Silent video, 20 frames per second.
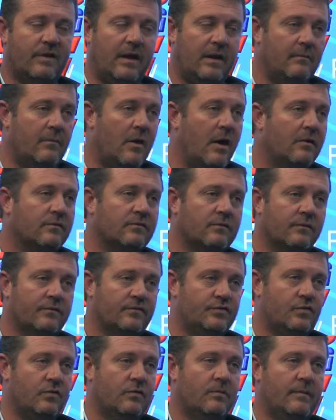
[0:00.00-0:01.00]
10 miles
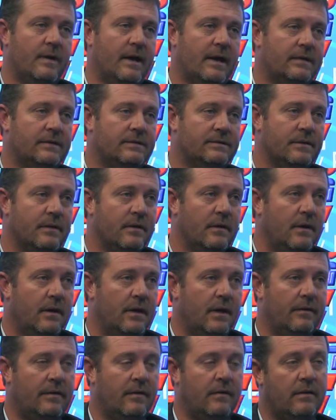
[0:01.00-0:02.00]
offshore max,
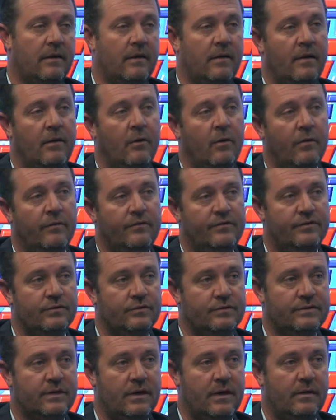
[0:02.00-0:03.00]
and then you get an
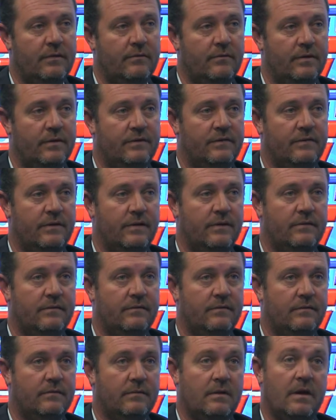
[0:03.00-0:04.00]
offshore side, which is
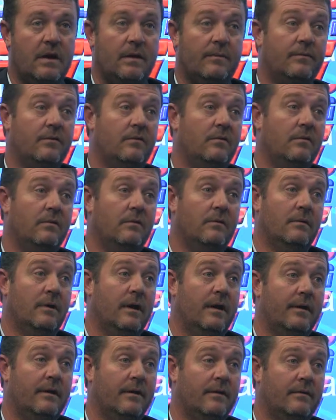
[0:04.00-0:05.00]
up to
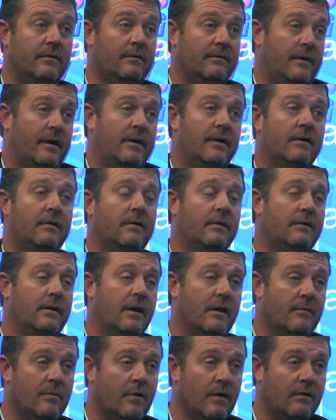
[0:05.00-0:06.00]

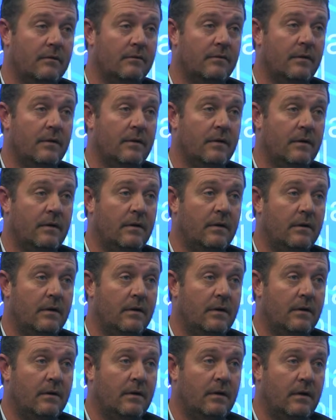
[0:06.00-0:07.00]
110 miles
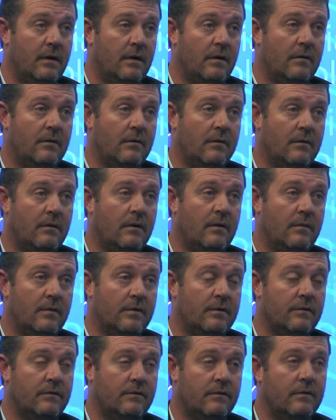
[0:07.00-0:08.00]

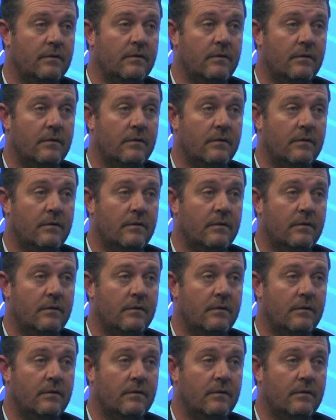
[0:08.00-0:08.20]
kilometers.